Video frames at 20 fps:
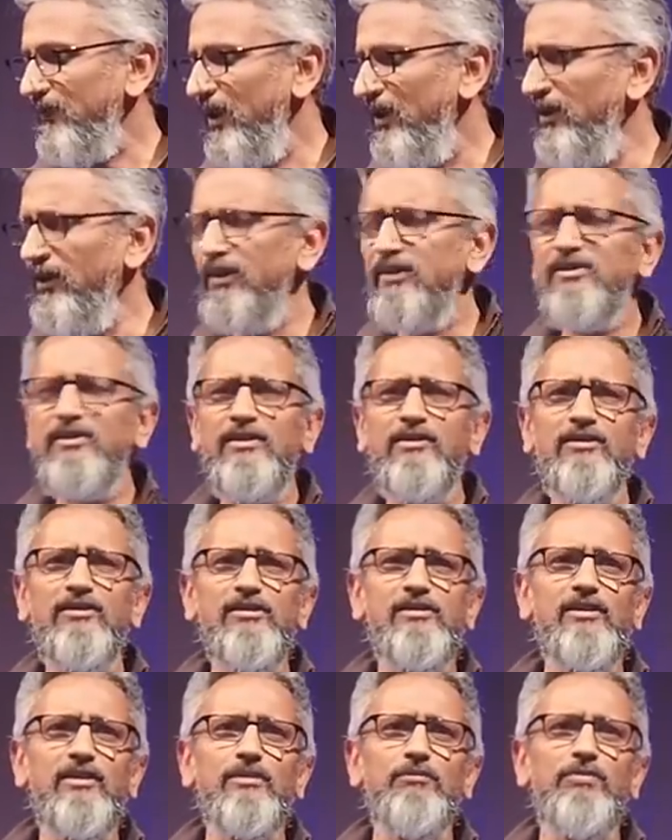you know, it's
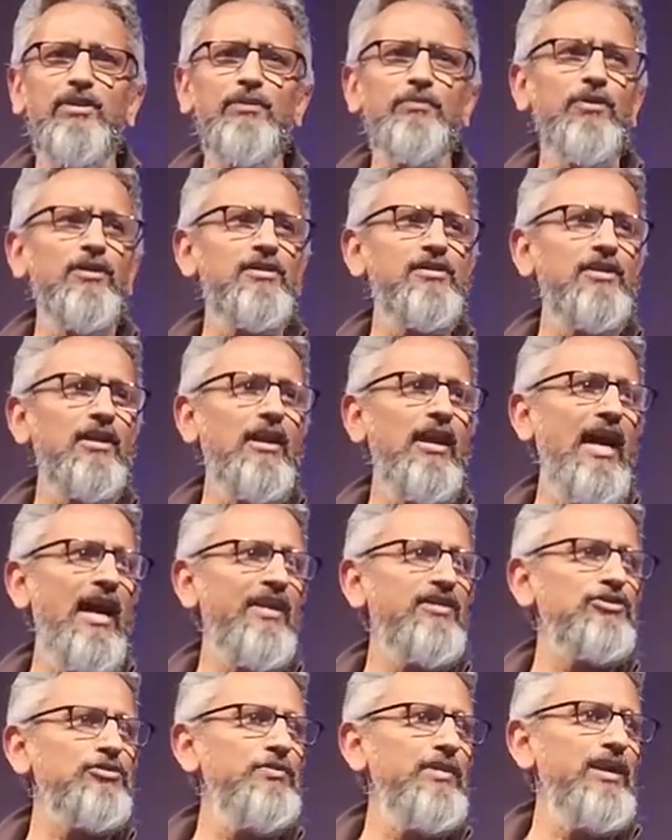interesting, people still
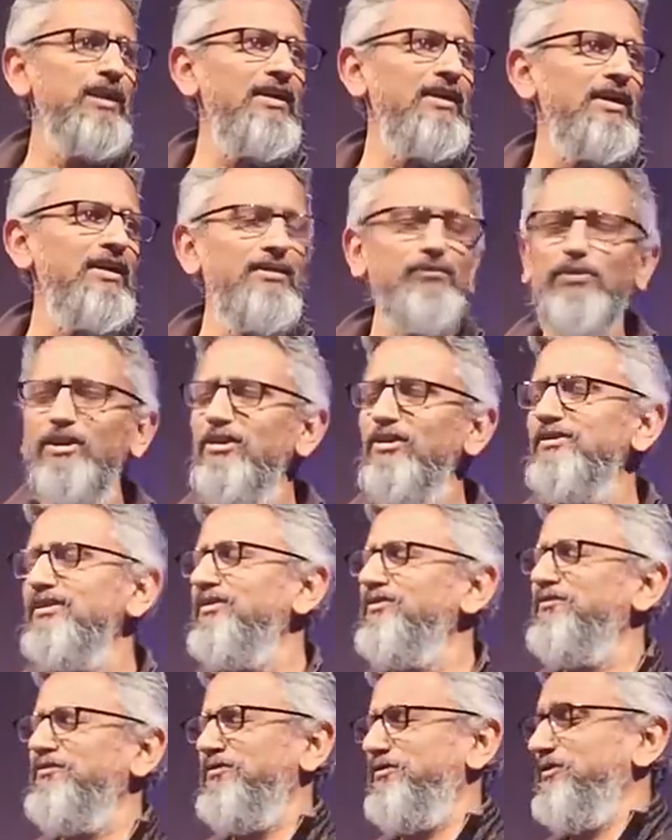ask me, and because
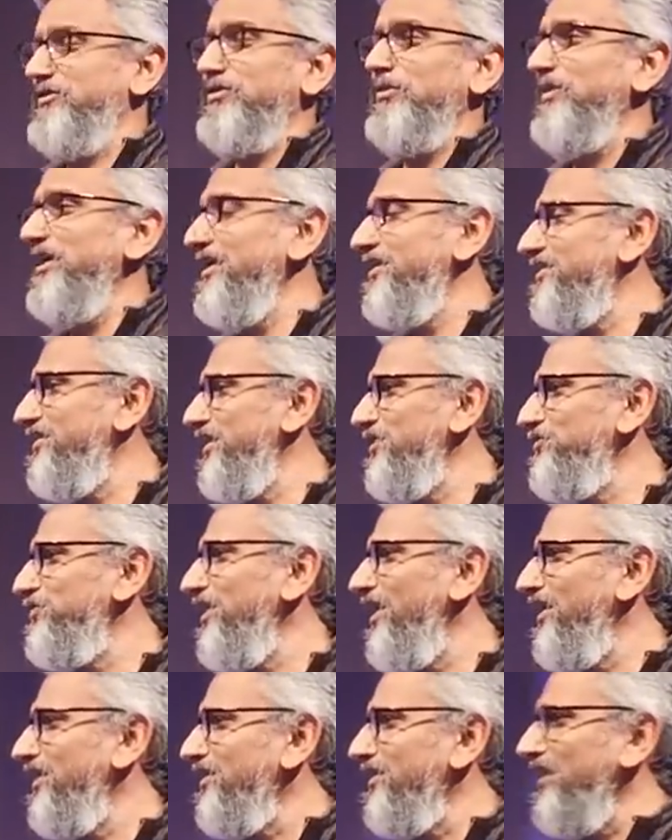to me it seems
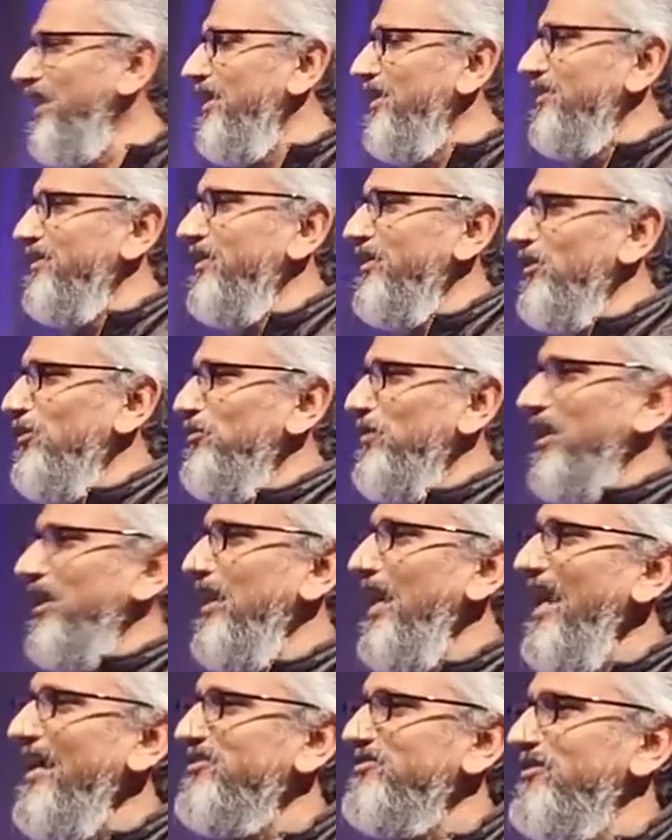like kind of, you know, my
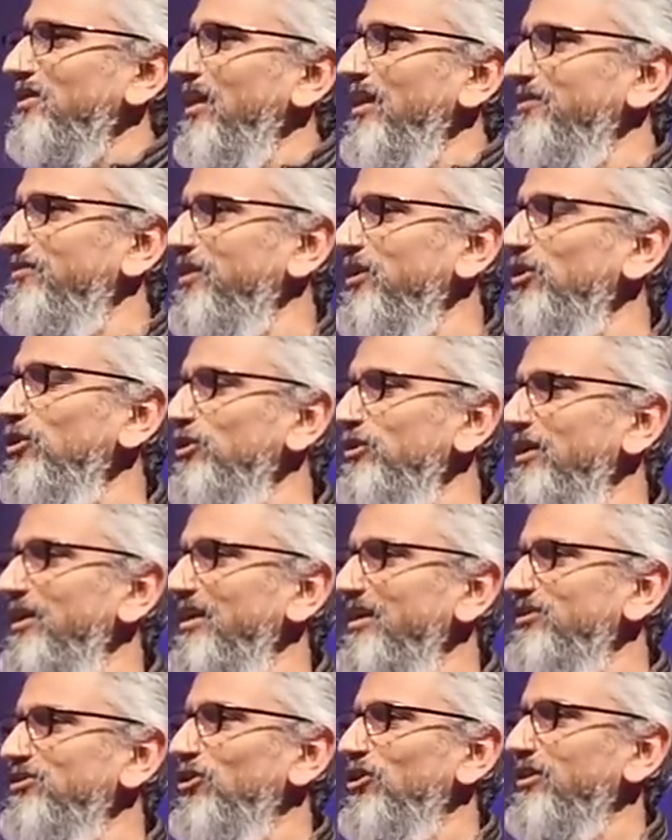last life ago that
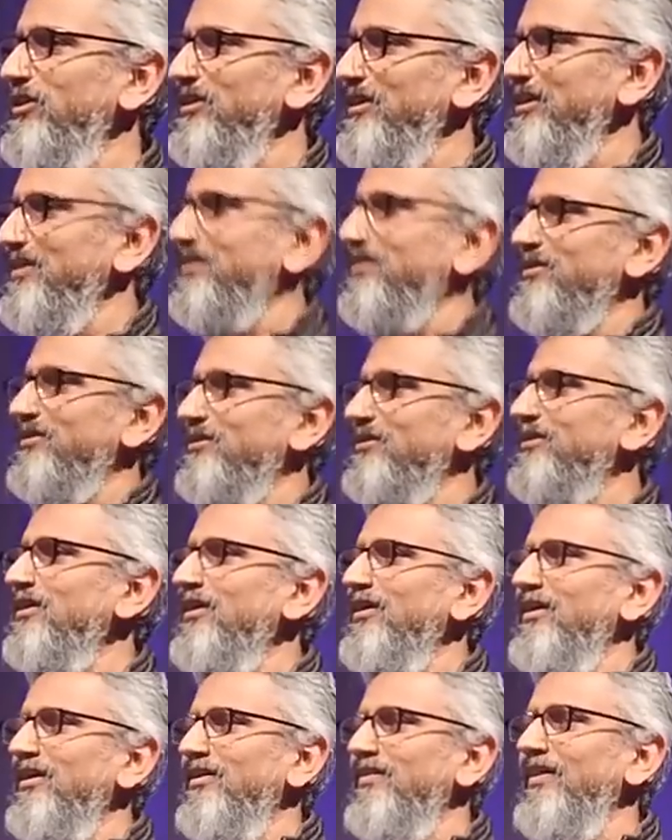I joined Intel,
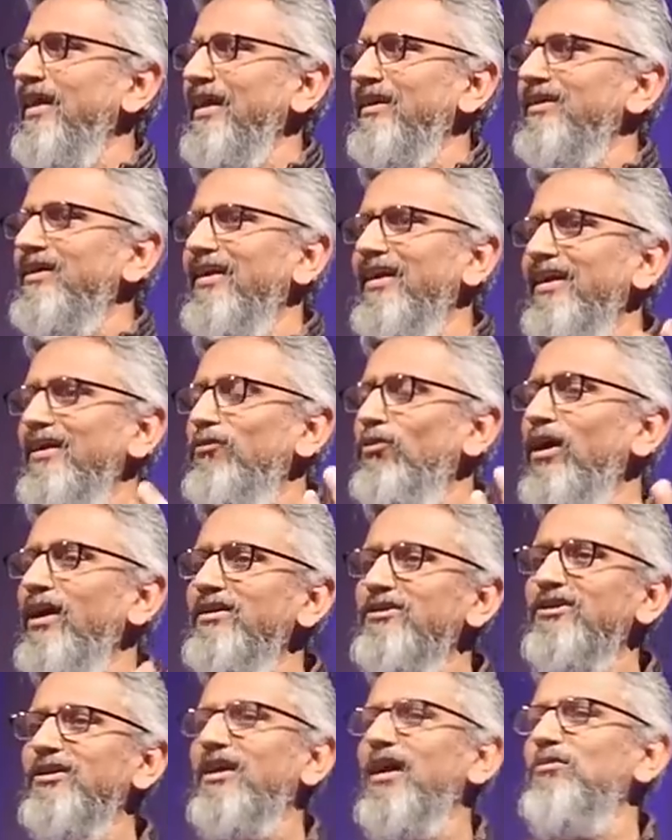that, hey, why
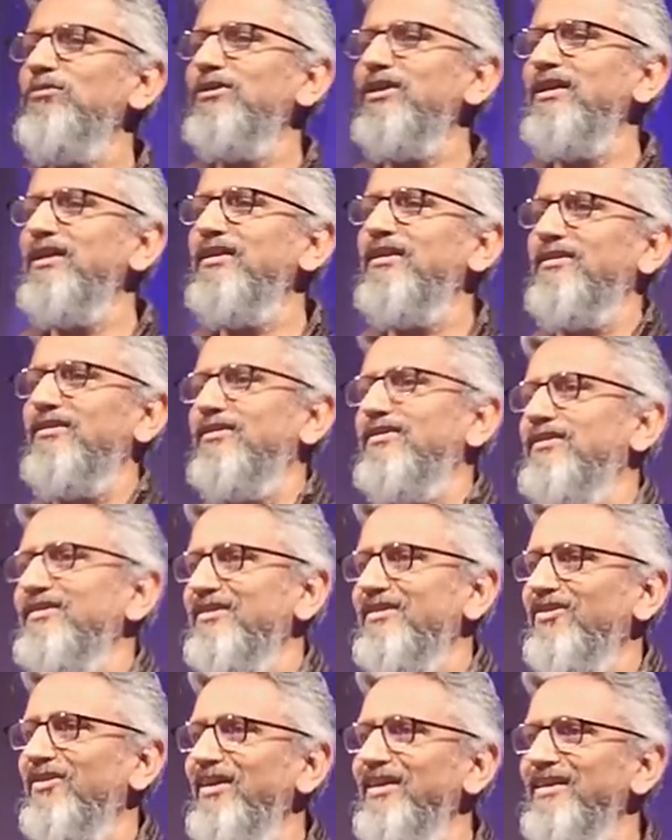did you come to Intel?
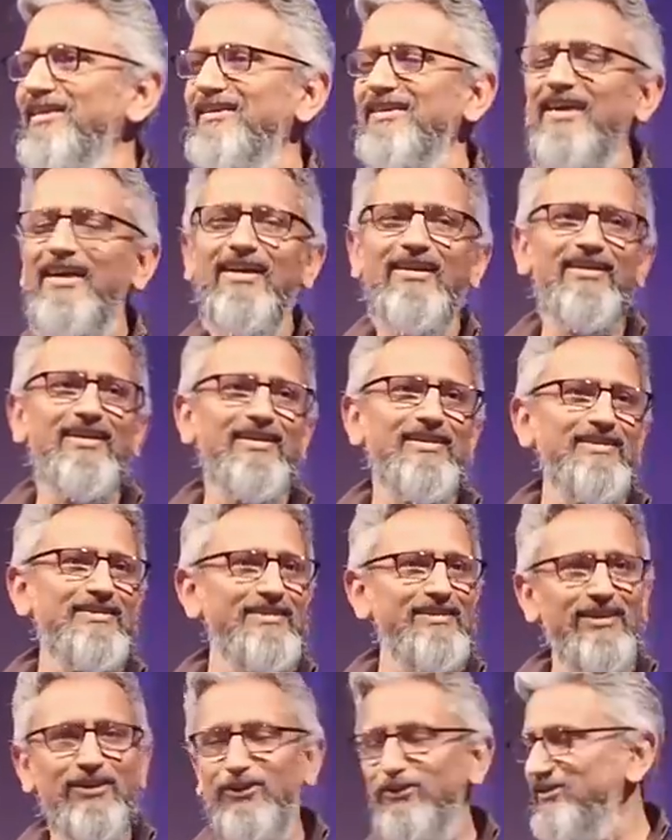Right in there, and
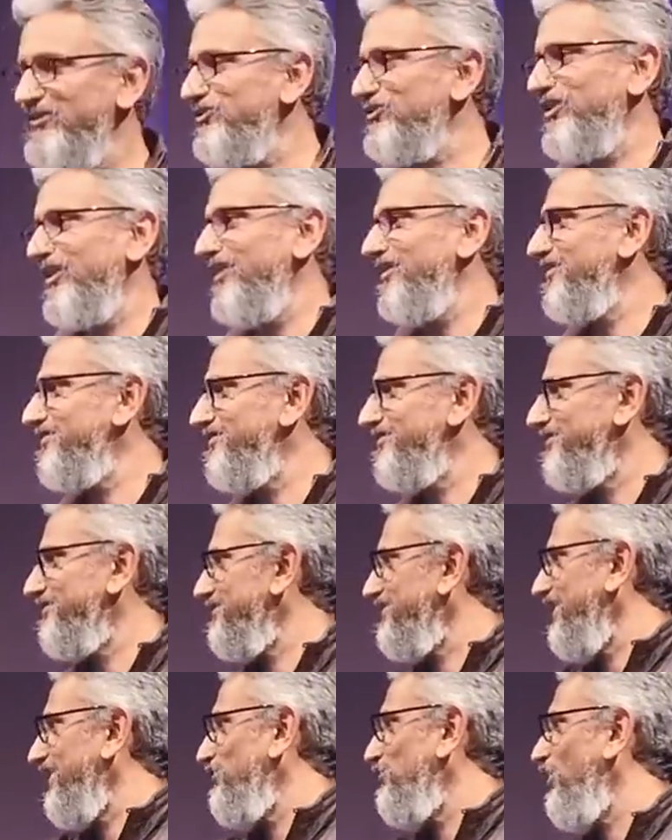you know, still
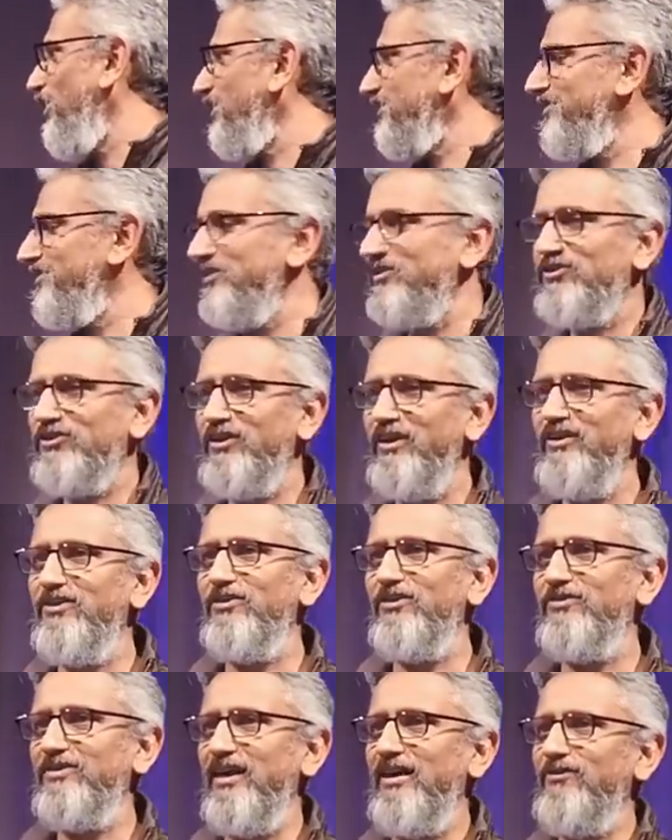I walk the streets
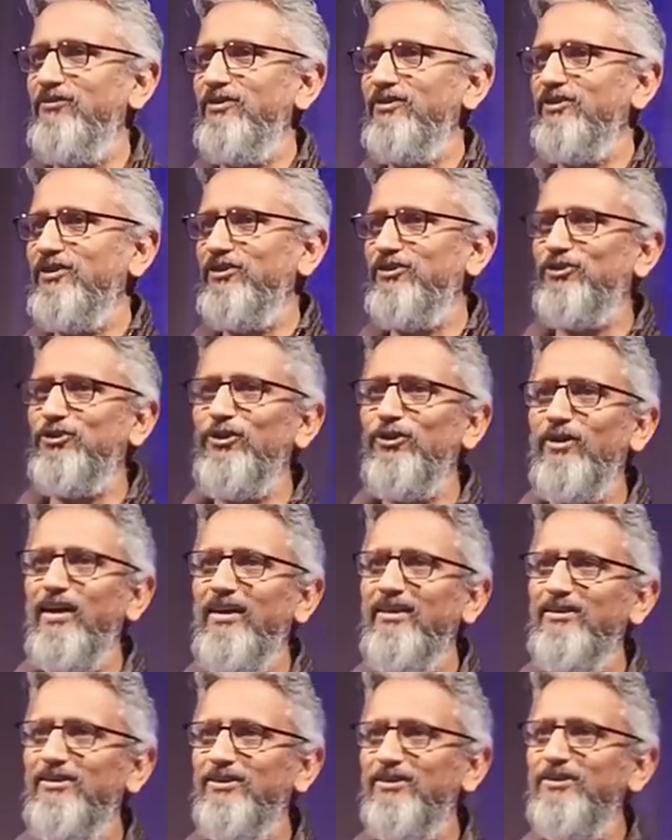of San Francisco,
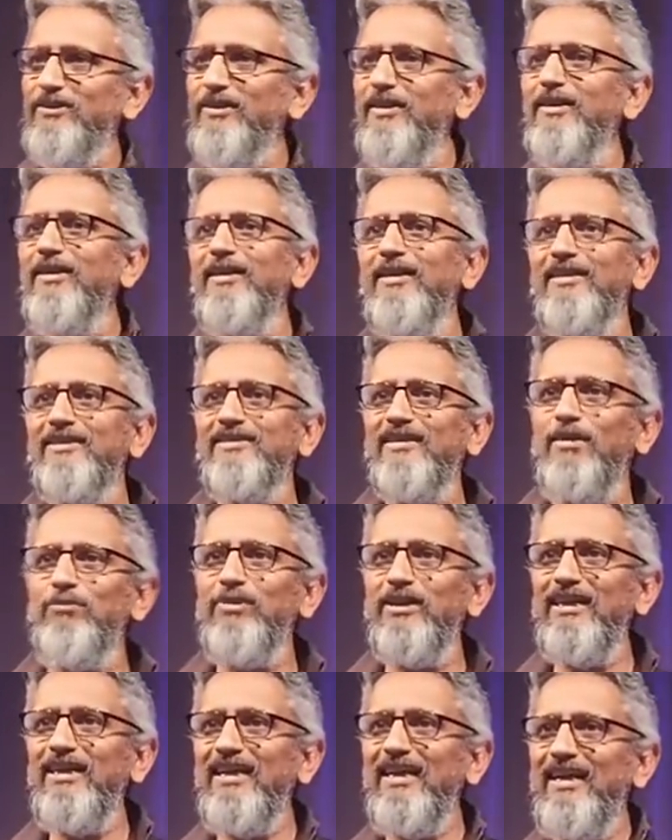run into
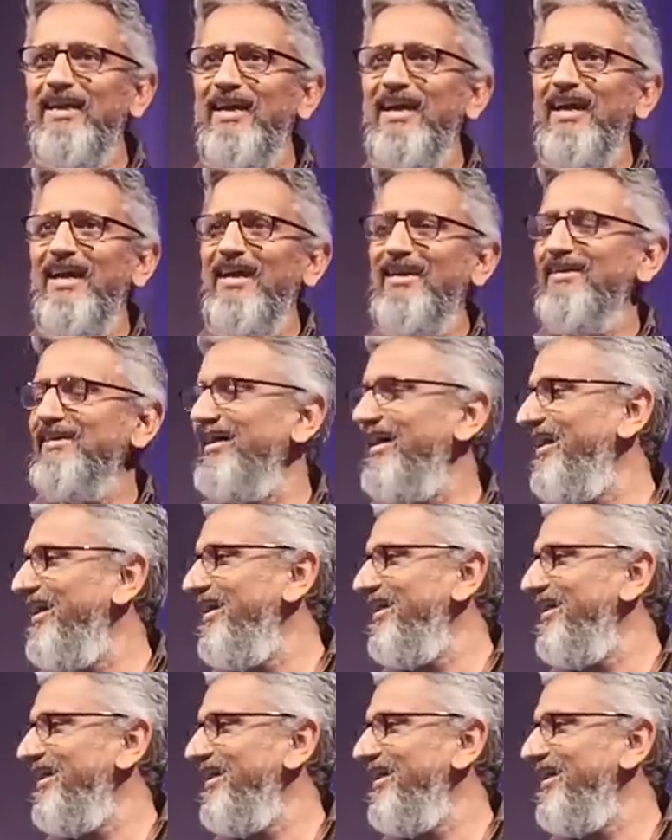somebody, and